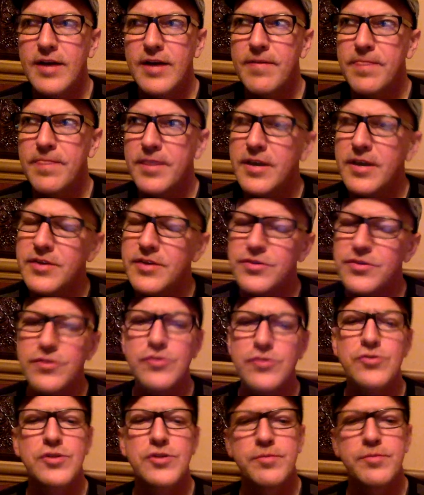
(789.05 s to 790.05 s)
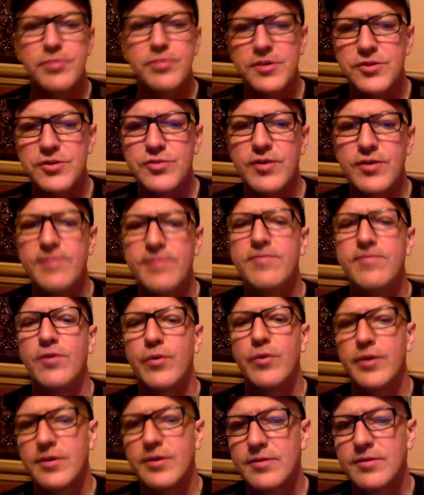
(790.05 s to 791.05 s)
These are usually pretty
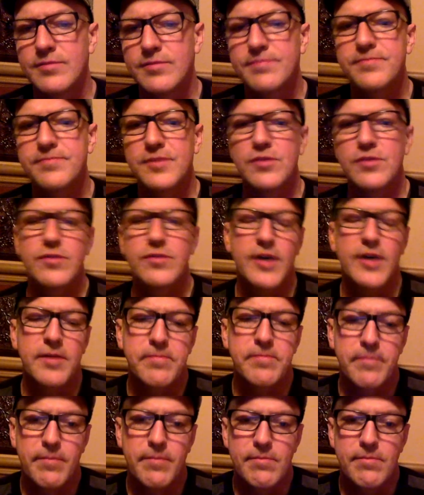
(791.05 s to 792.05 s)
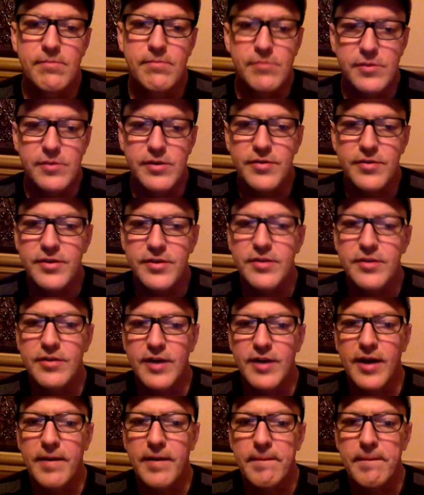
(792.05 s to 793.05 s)
straightforward. Okay, I think you
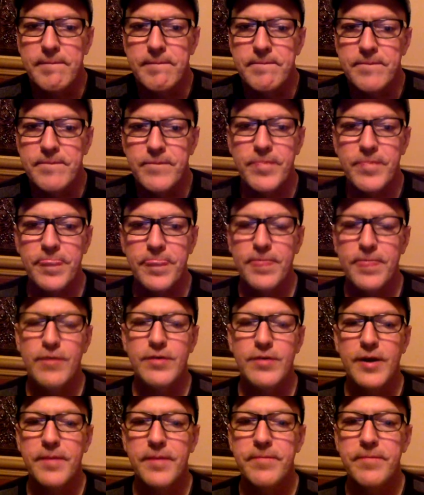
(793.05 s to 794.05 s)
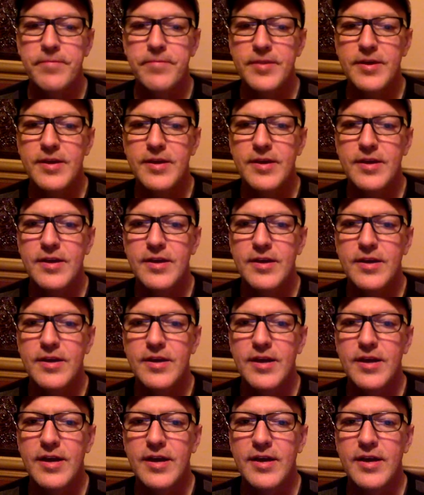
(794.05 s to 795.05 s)
got it. Okay,
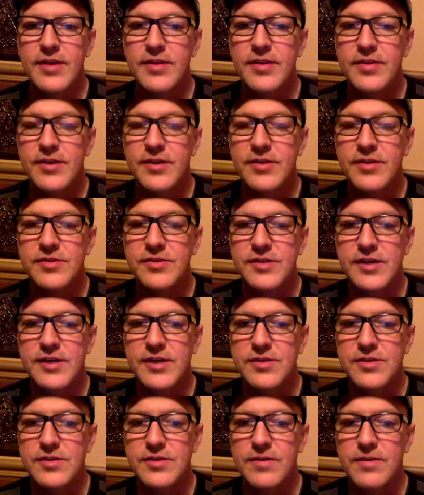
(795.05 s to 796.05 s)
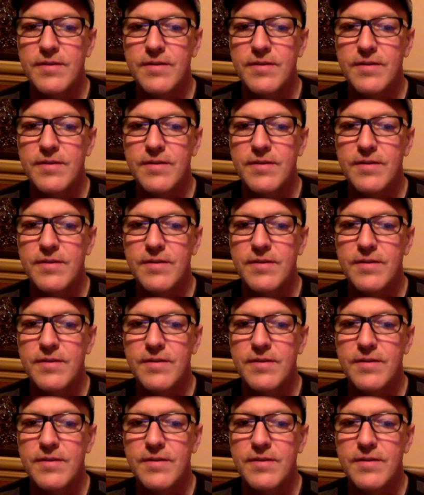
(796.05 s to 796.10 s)
and there's the answer.